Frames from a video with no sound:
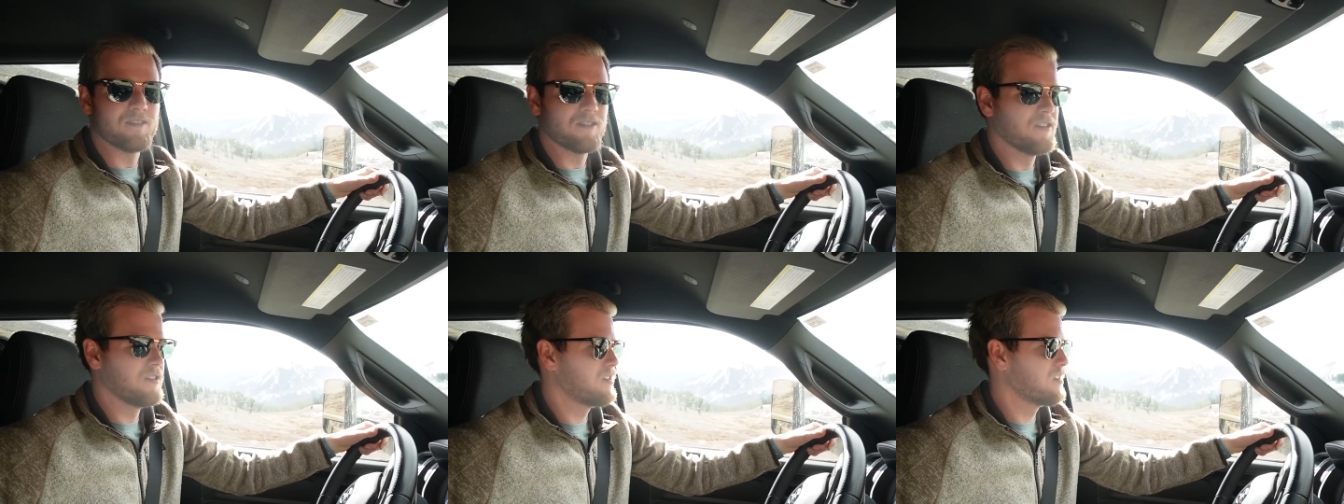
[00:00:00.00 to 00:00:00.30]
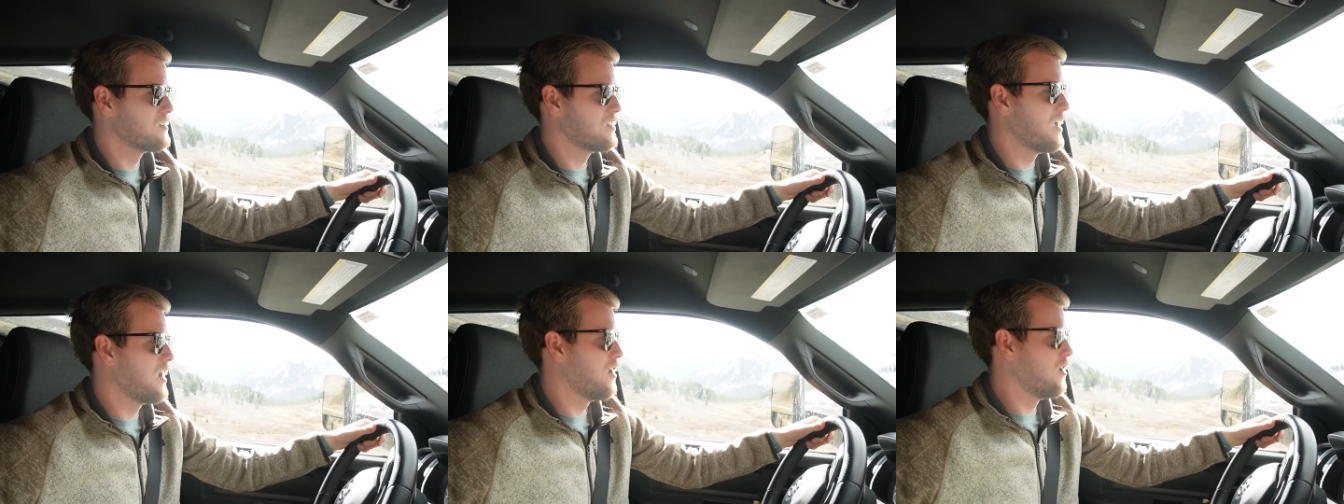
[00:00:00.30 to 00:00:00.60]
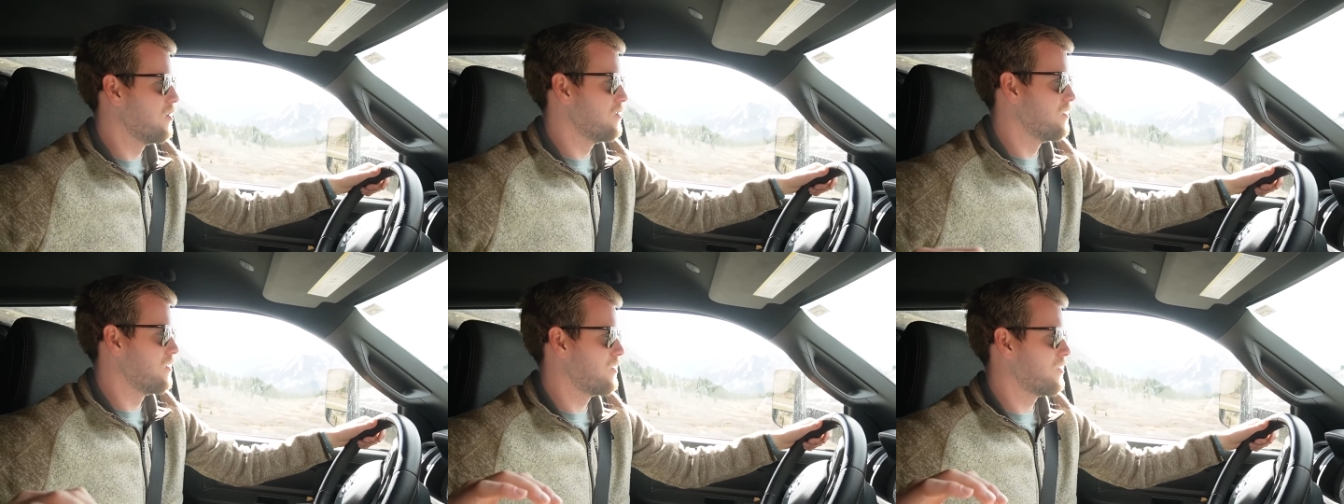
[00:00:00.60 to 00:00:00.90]
So this is
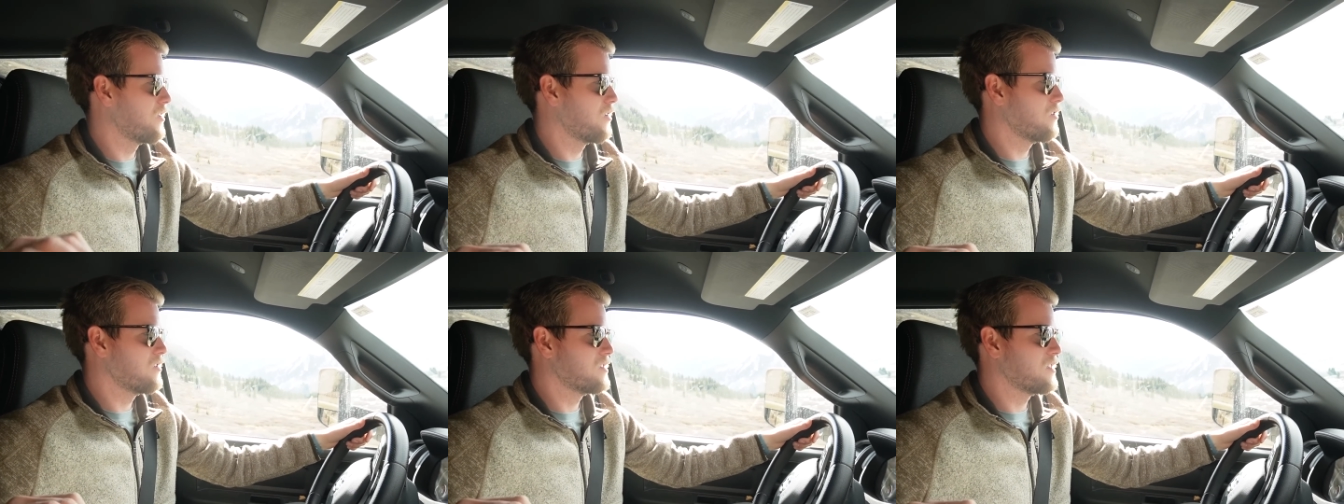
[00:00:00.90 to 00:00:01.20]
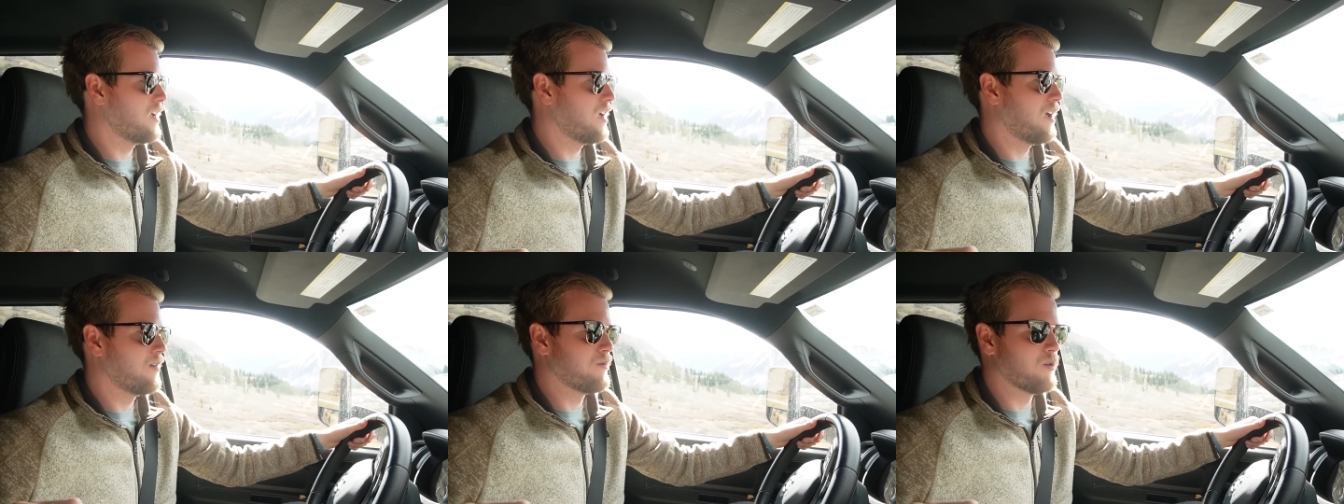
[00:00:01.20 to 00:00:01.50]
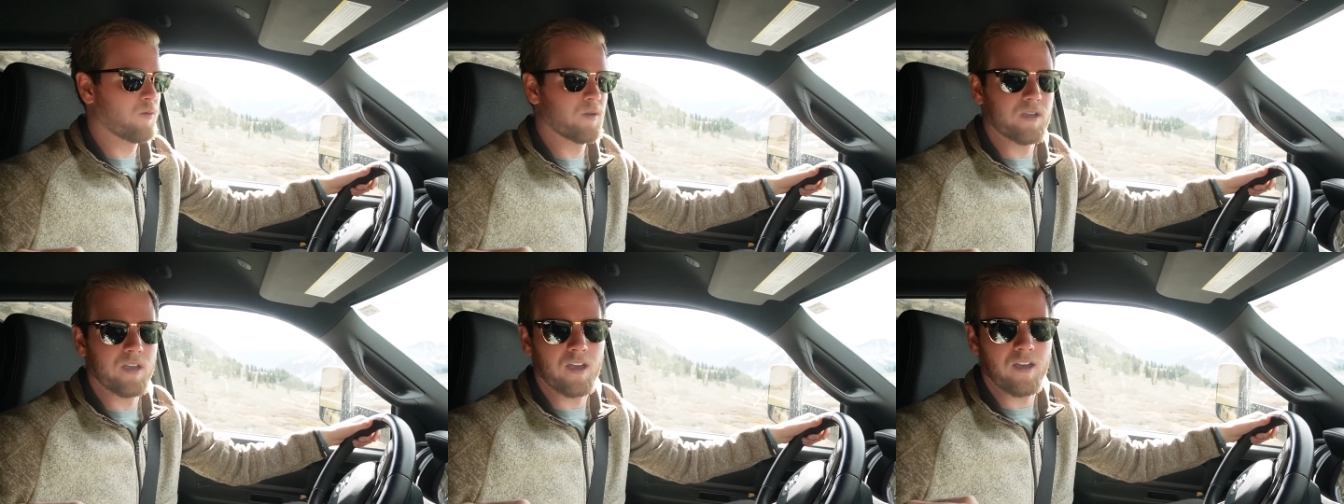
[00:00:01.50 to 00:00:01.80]
now the third time
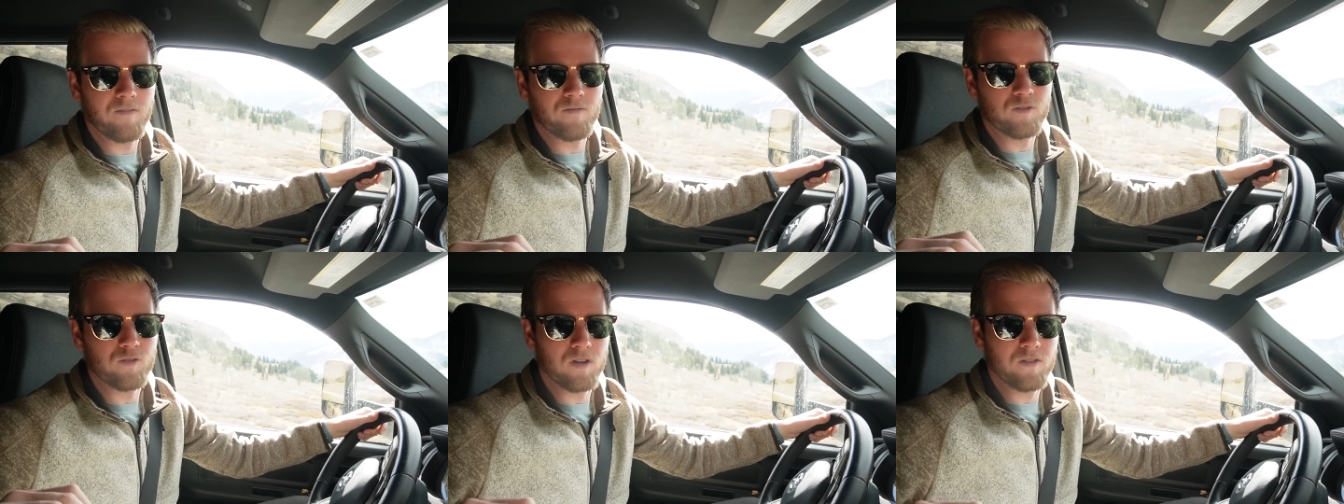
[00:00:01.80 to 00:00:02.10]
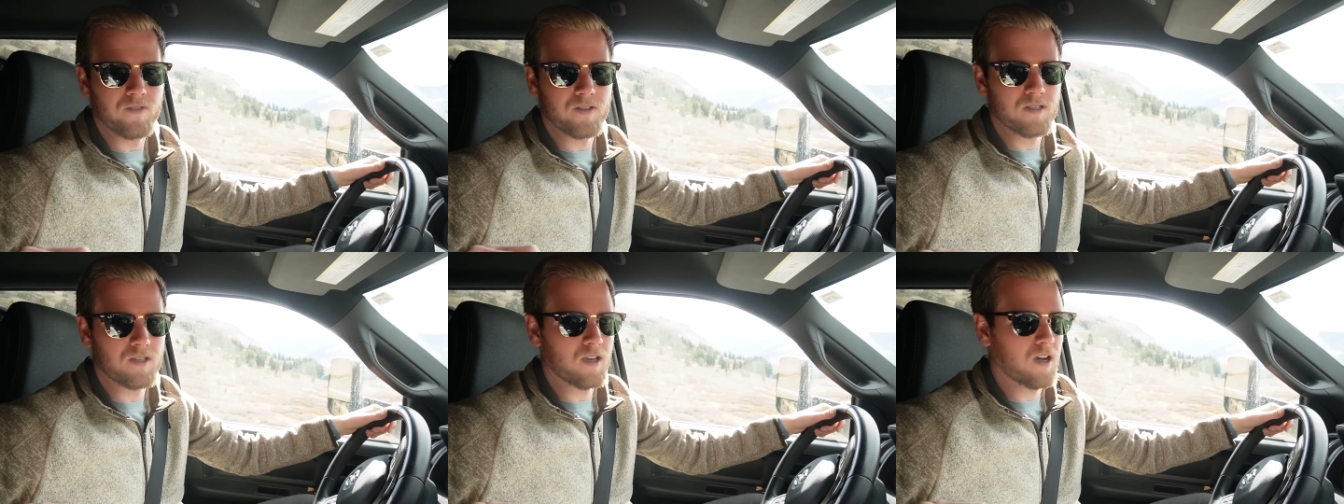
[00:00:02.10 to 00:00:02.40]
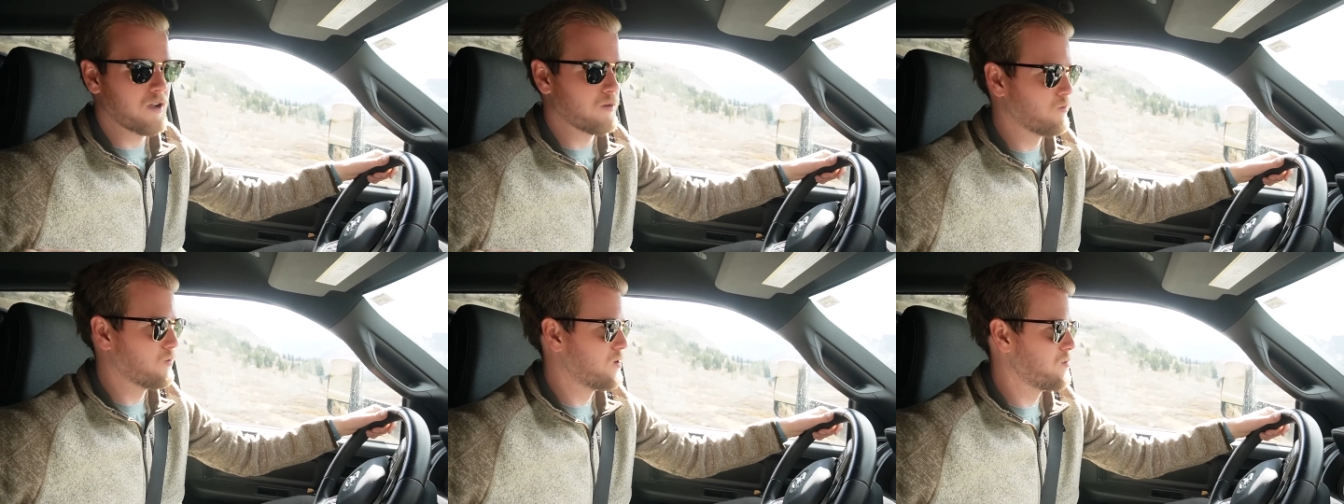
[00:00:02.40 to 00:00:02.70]
that we have driven
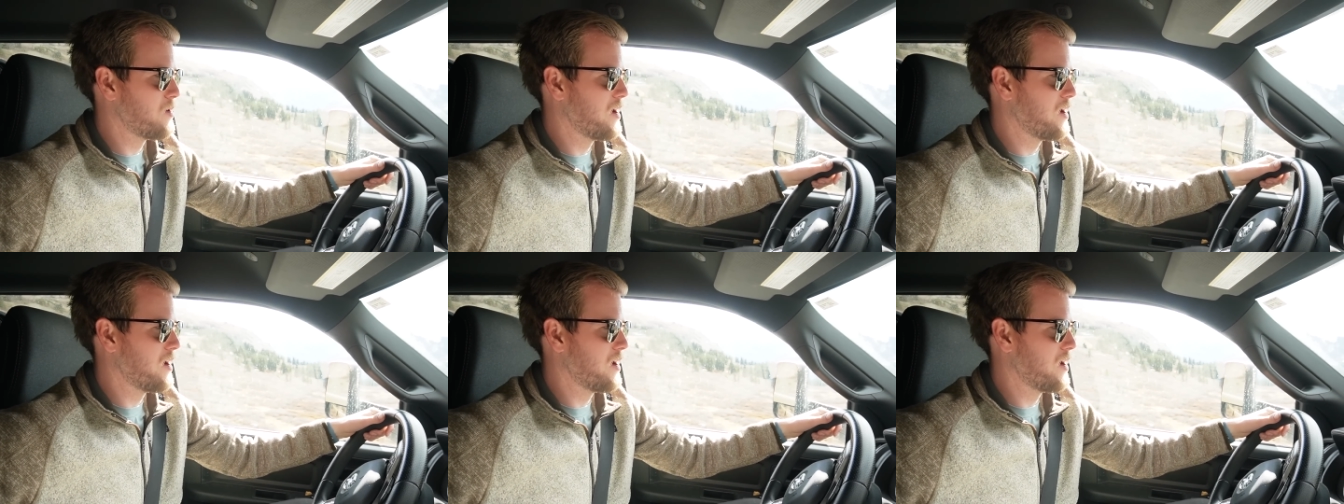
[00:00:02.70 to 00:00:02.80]
Cottonwood